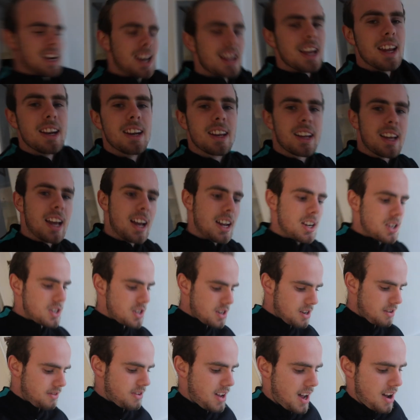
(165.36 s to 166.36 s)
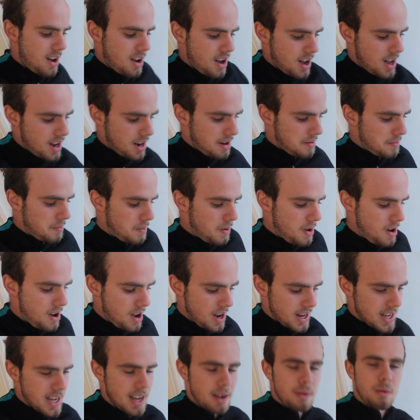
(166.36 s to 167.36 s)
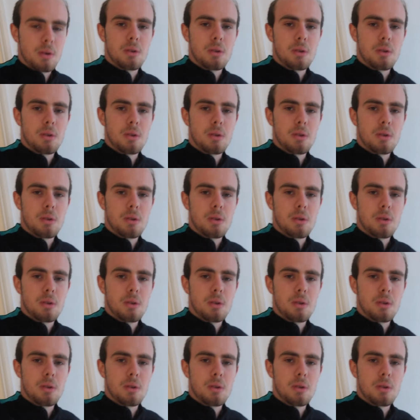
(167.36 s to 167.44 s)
an indication of how hard I'm working.